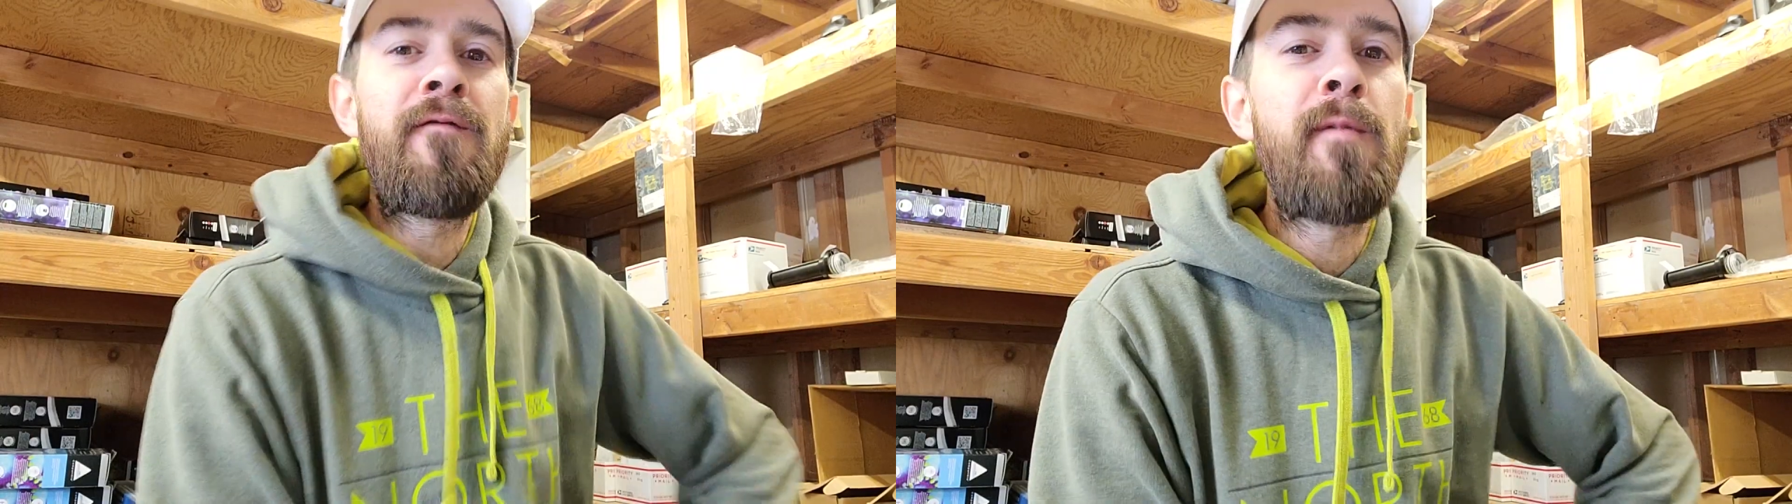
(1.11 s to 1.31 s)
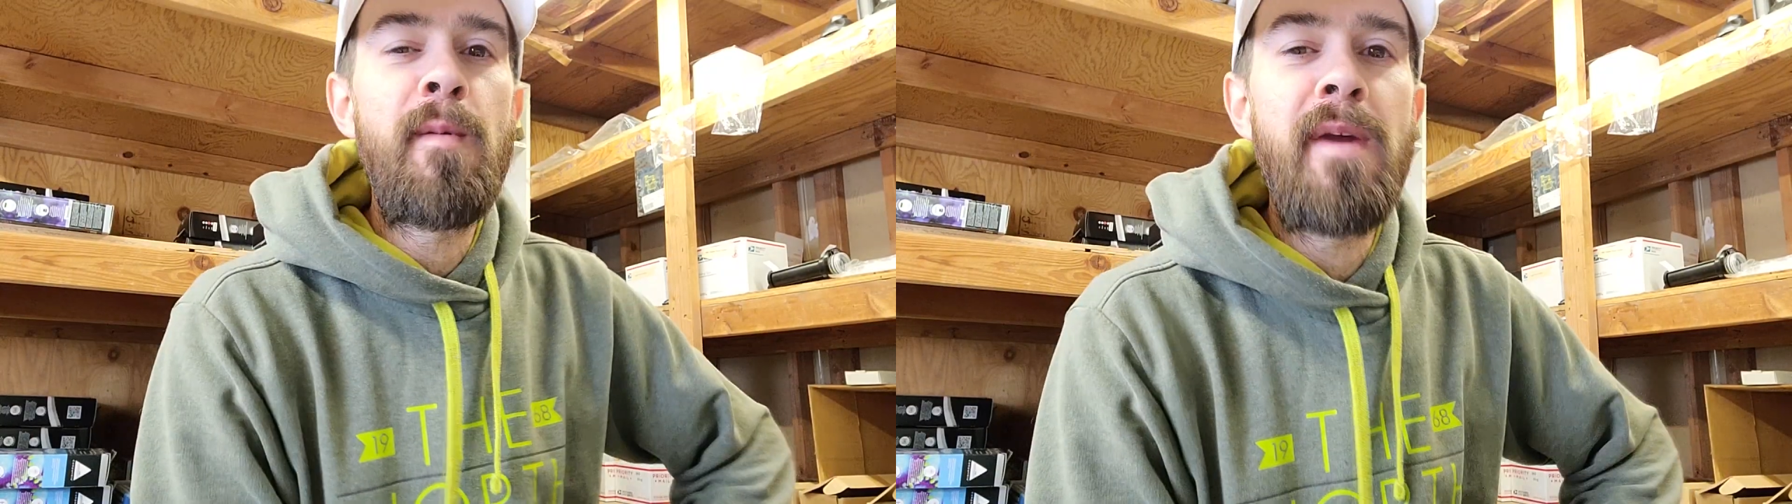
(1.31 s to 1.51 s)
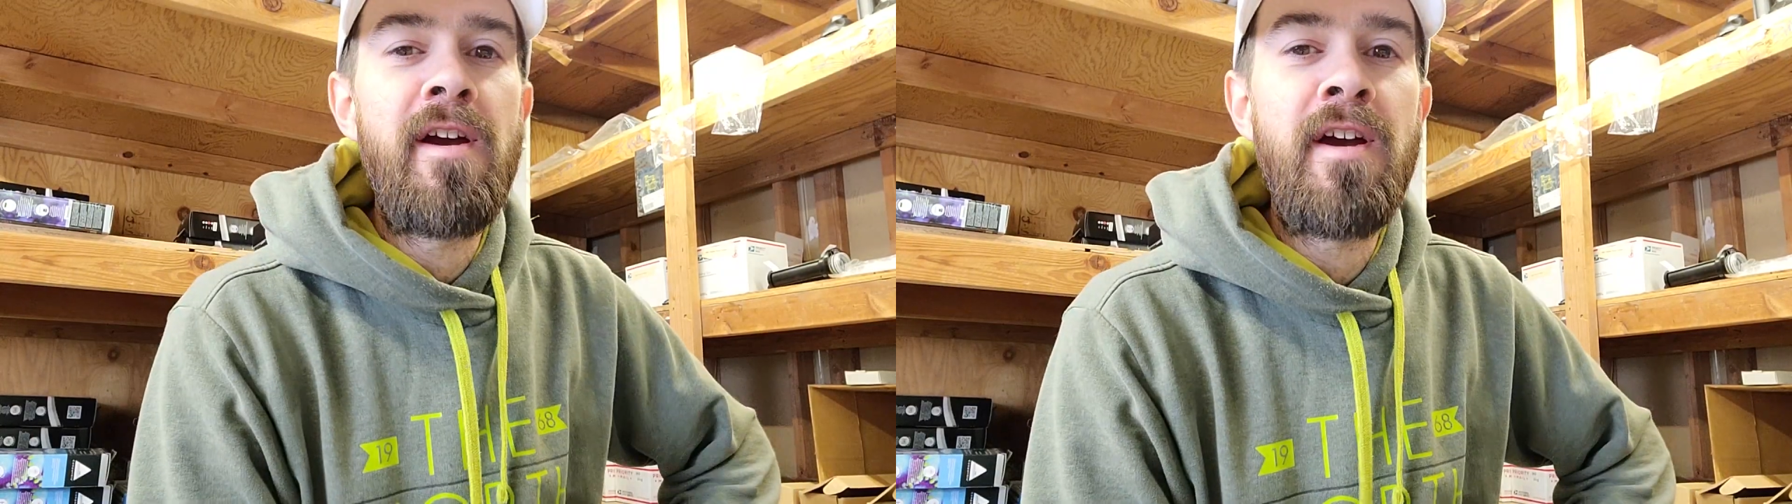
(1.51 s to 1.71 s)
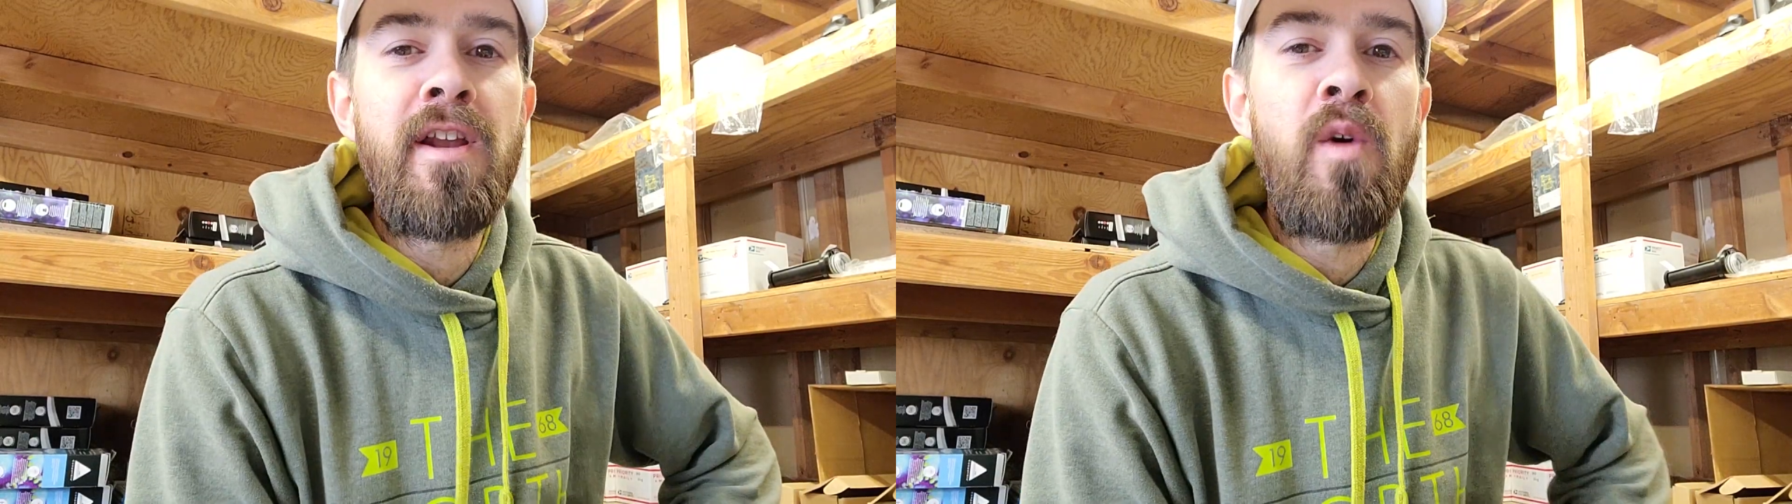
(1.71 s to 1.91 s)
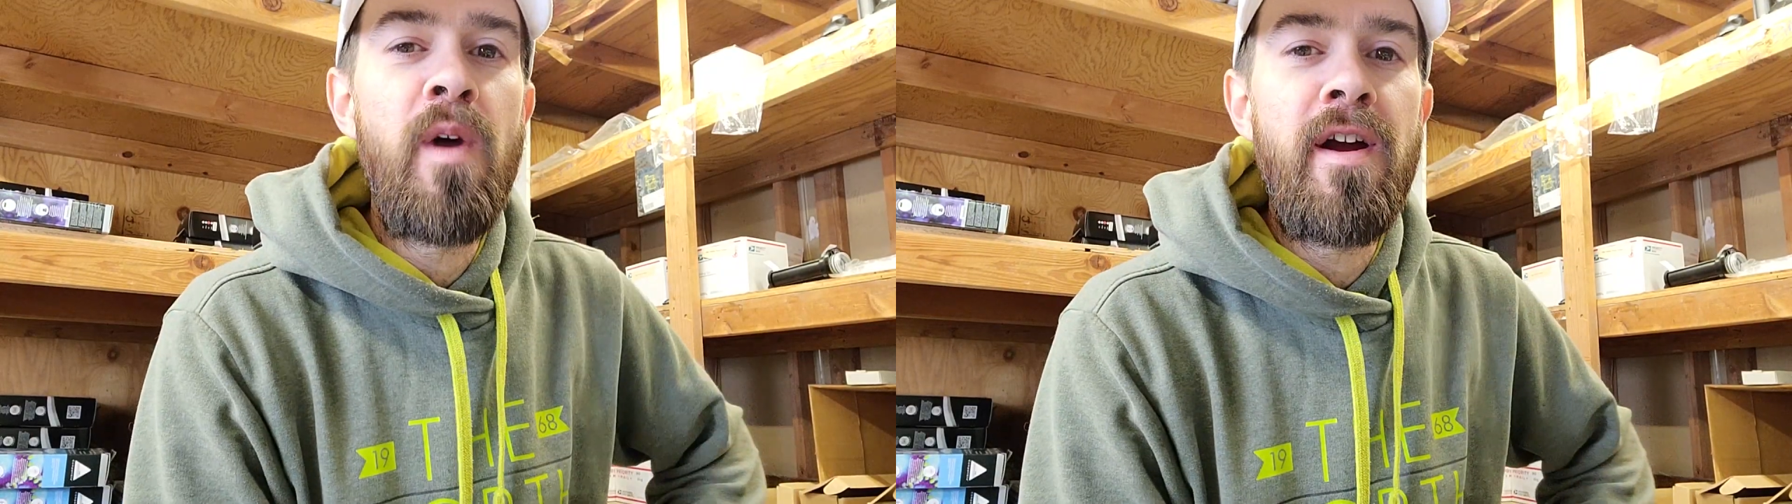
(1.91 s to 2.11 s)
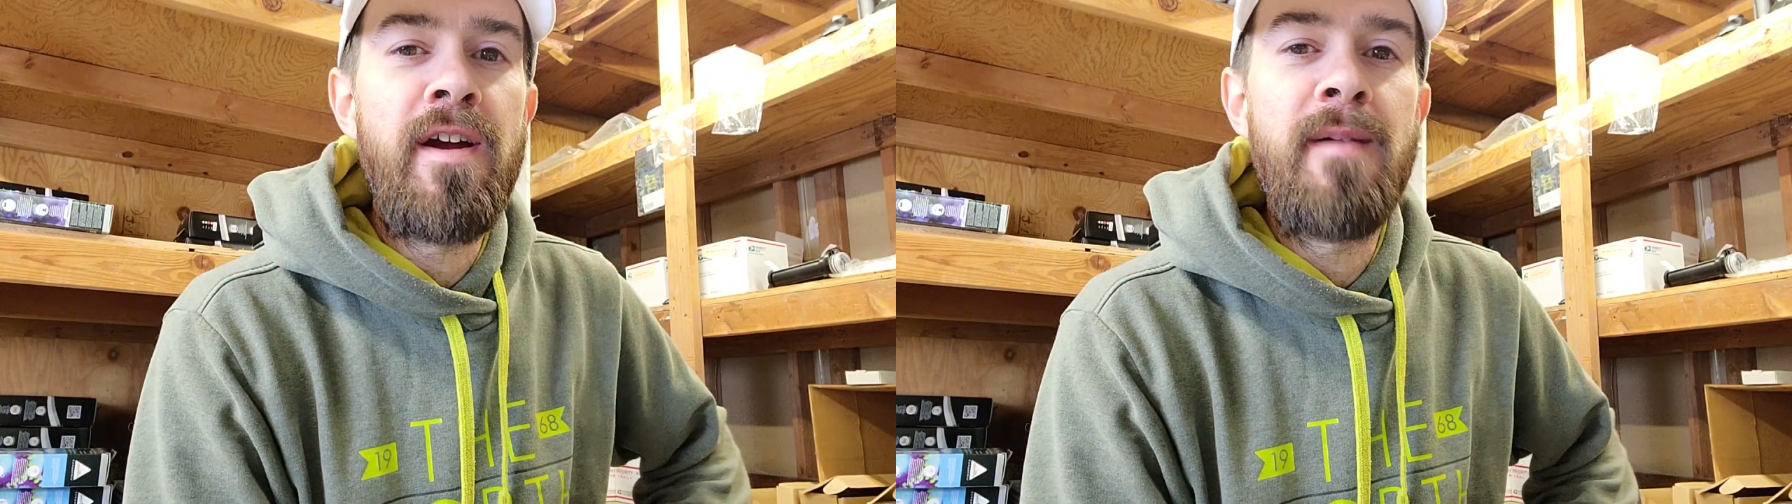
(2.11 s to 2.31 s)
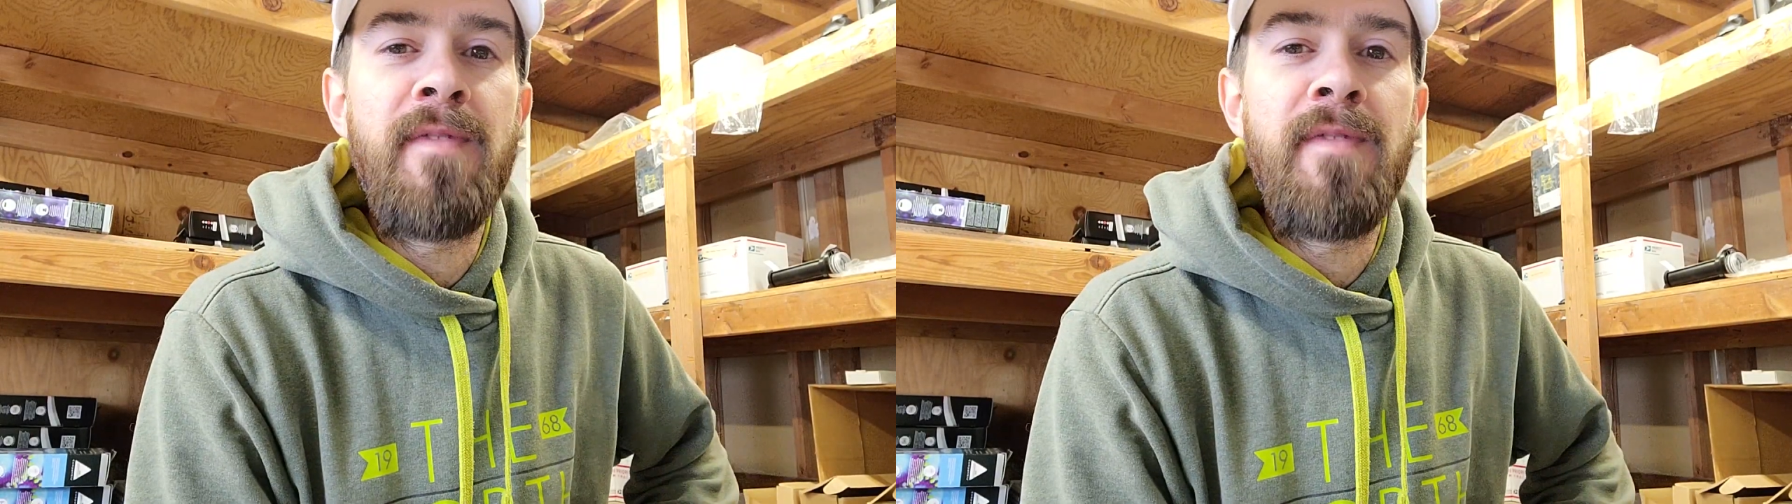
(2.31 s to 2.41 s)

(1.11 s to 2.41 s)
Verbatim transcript: from American Aquarium.